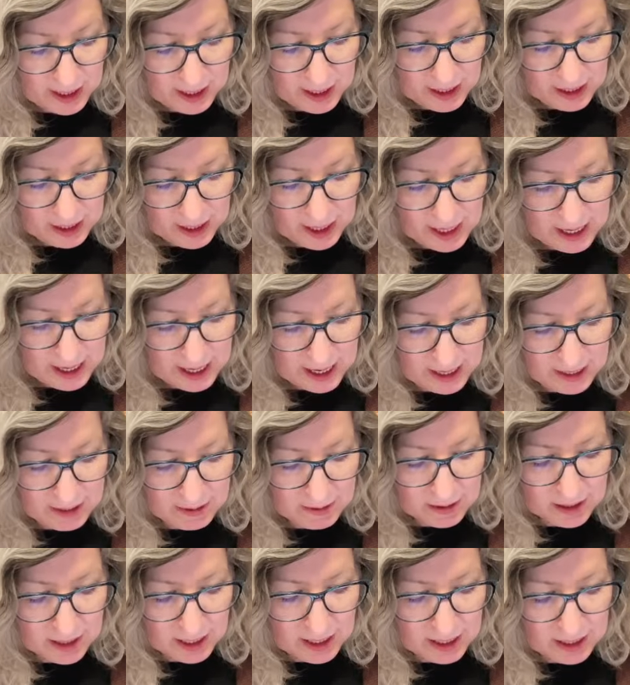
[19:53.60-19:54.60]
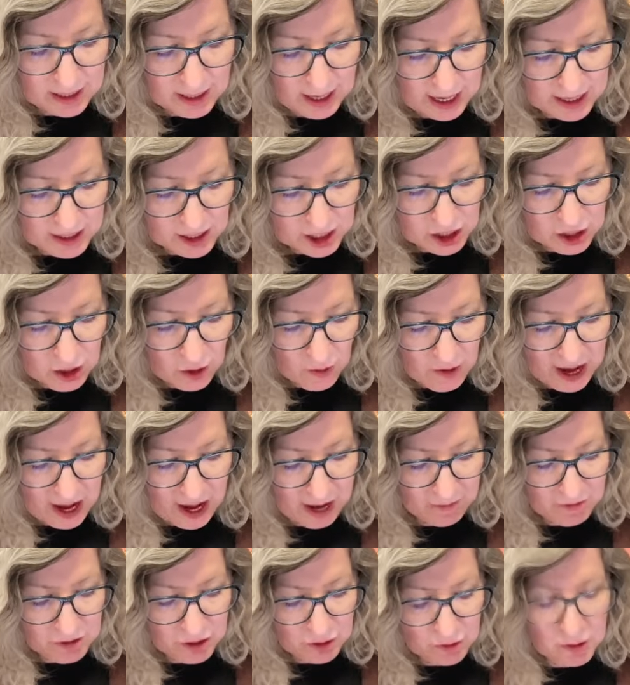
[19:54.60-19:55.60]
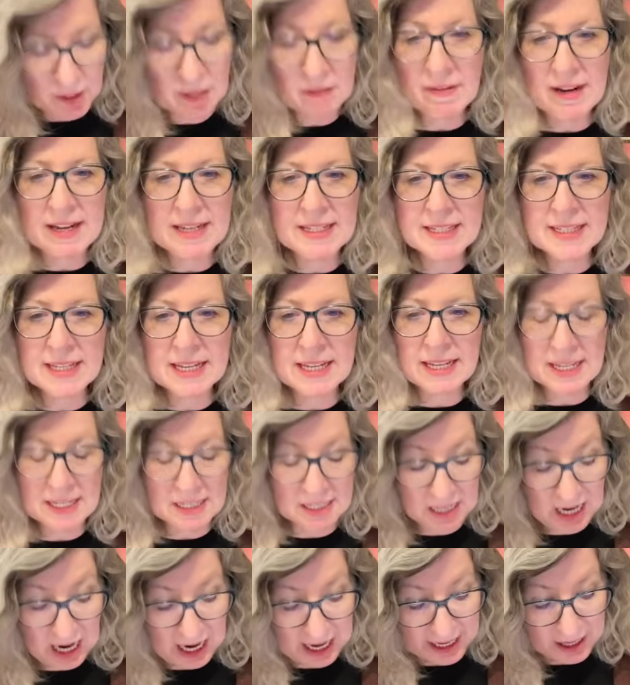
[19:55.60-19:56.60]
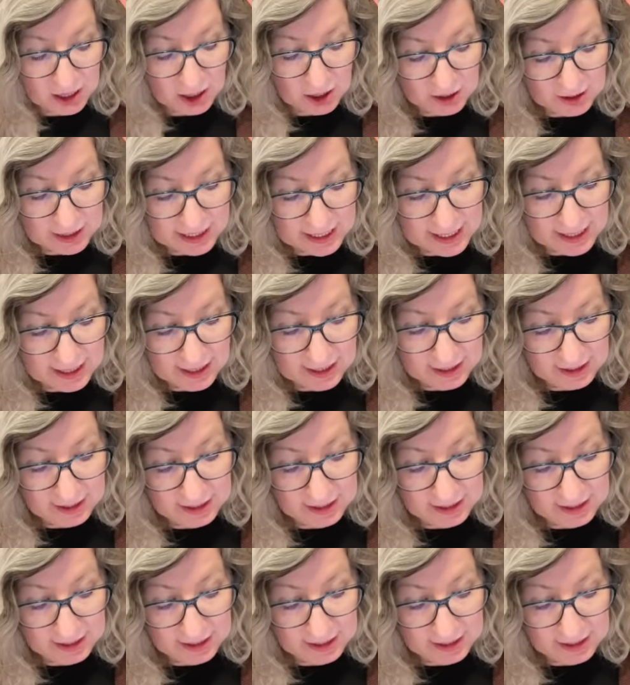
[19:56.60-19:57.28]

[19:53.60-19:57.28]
kind of, you don't have to erase it entirely,